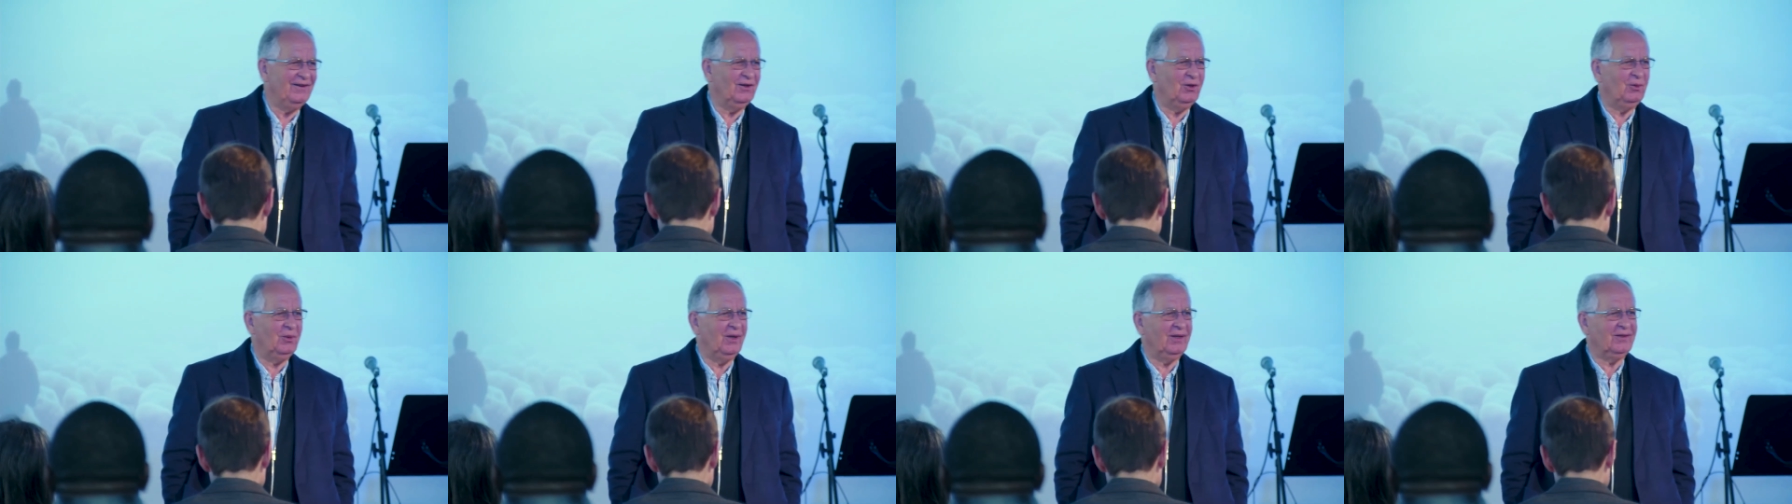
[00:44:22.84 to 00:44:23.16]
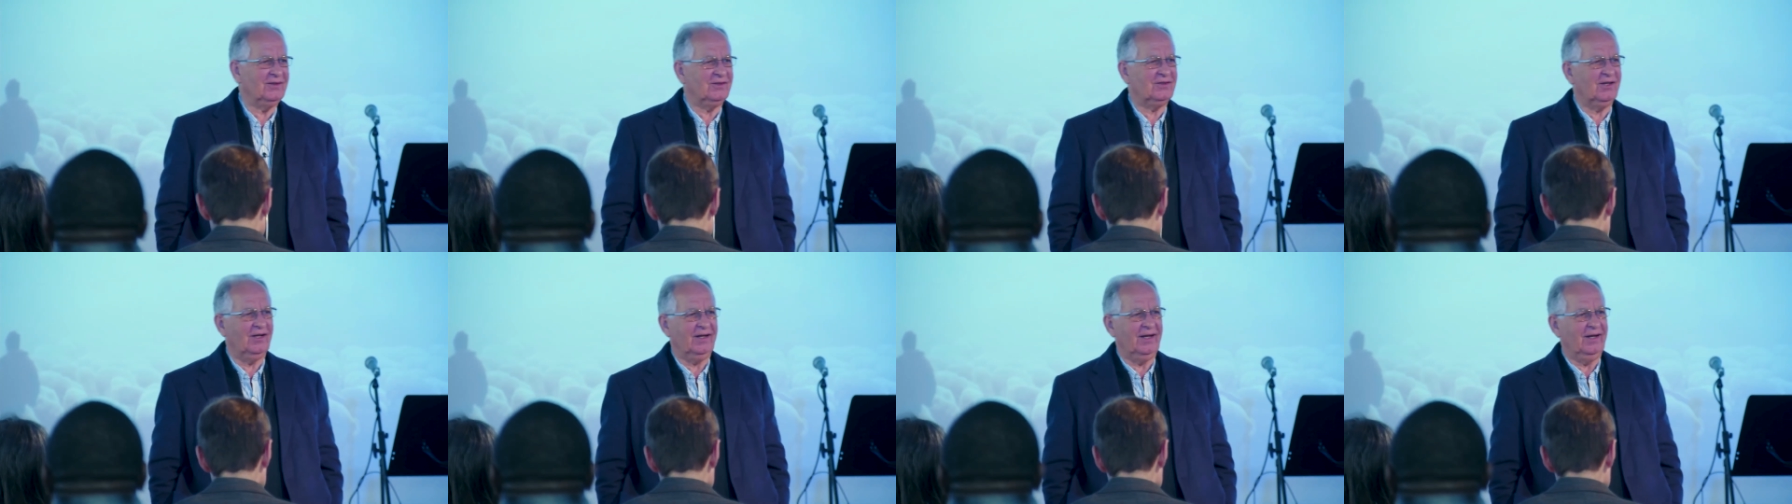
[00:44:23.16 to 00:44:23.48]
No
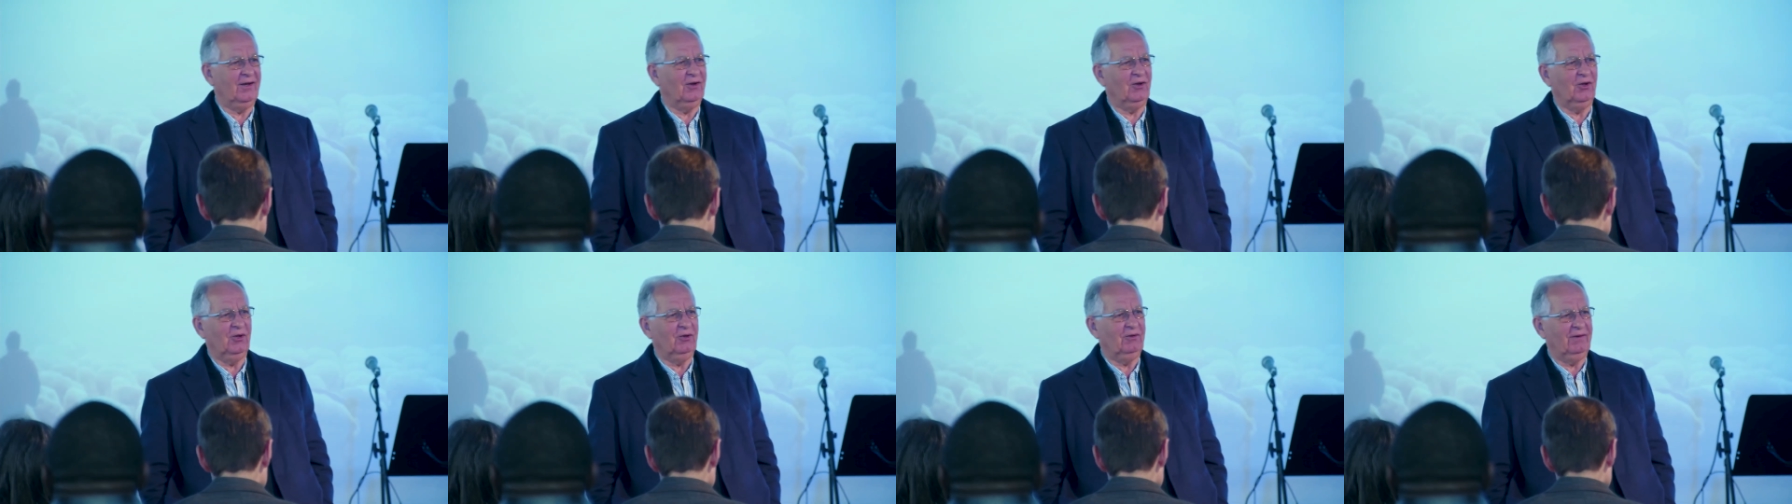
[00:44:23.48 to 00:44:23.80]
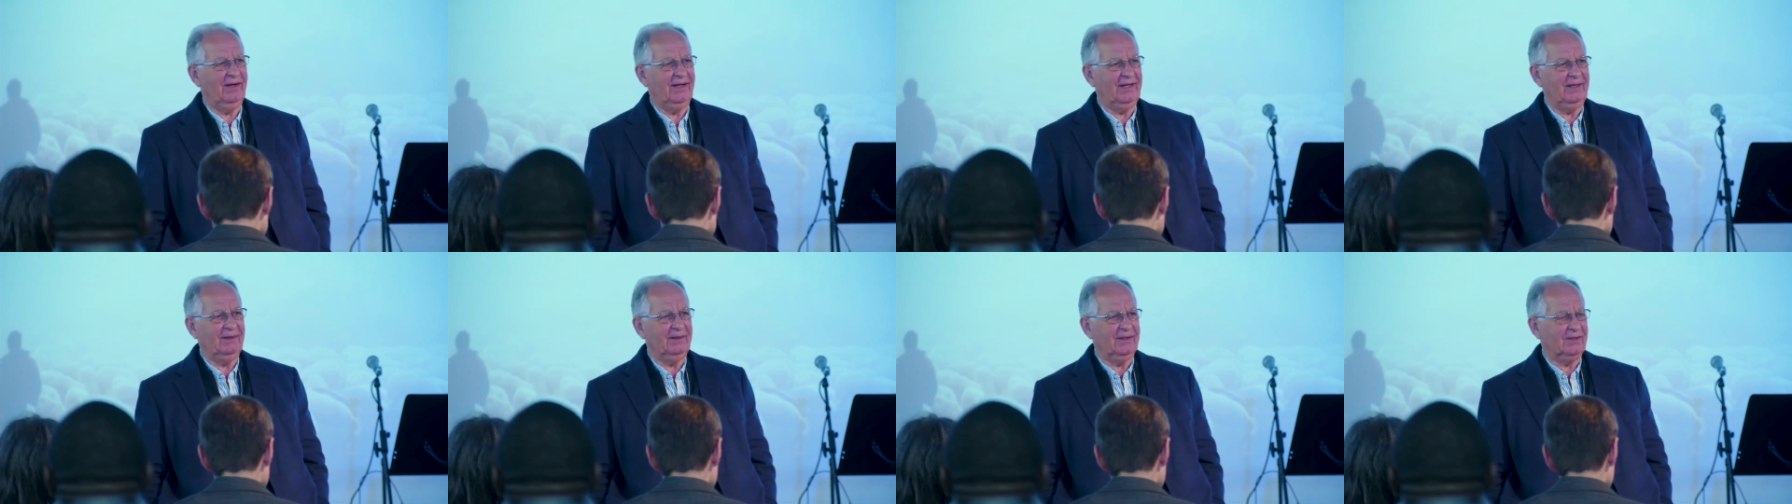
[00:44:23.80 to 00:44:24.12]
one's got it
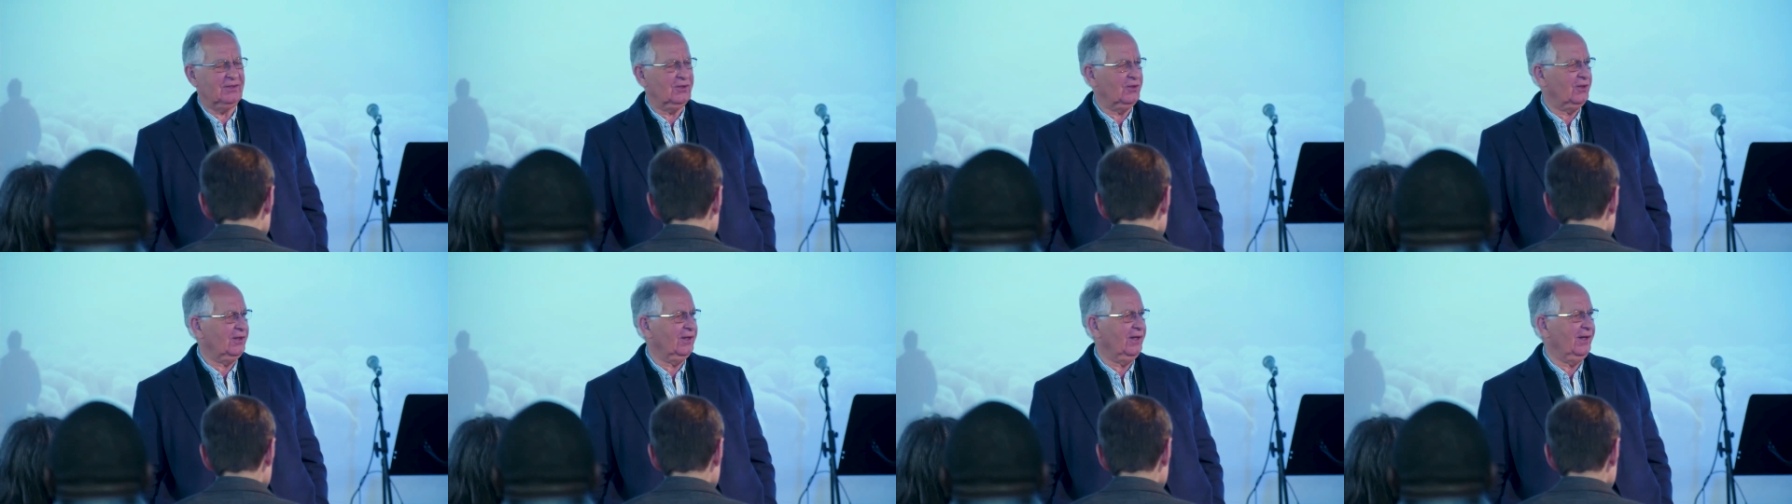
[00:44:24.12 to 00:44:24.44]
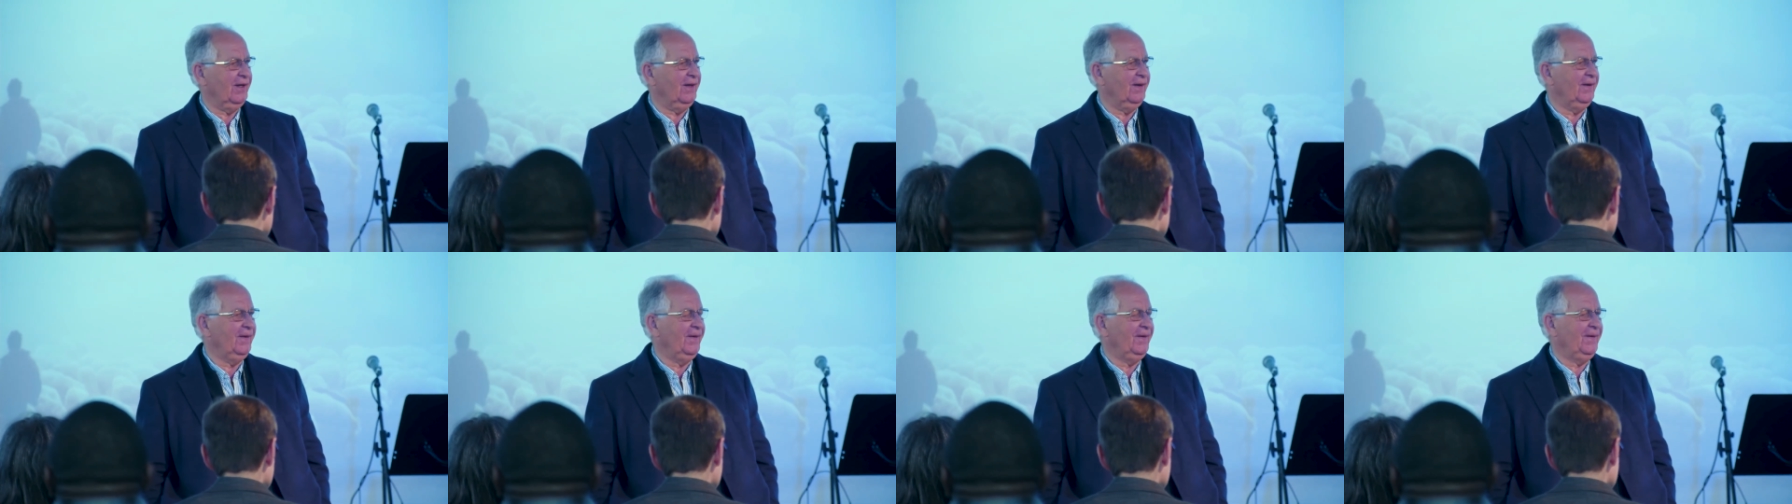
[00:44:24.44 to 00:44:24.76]
already, it's
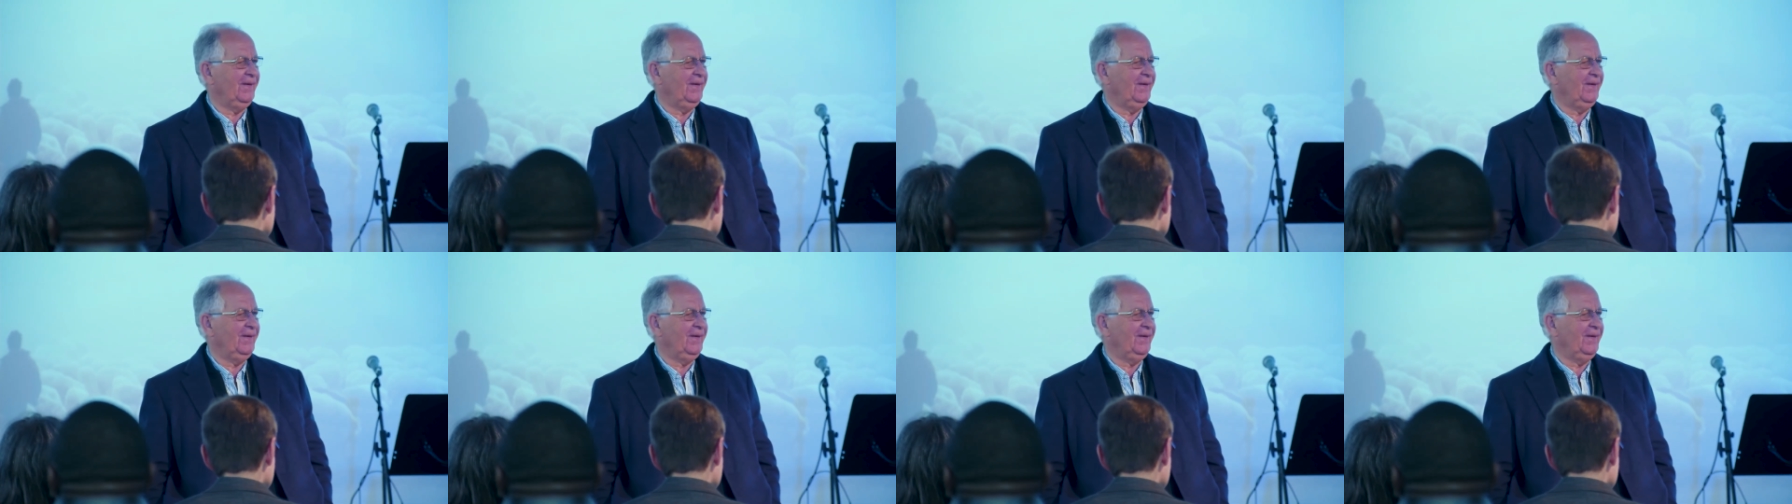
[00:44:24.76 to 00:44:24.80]
okay.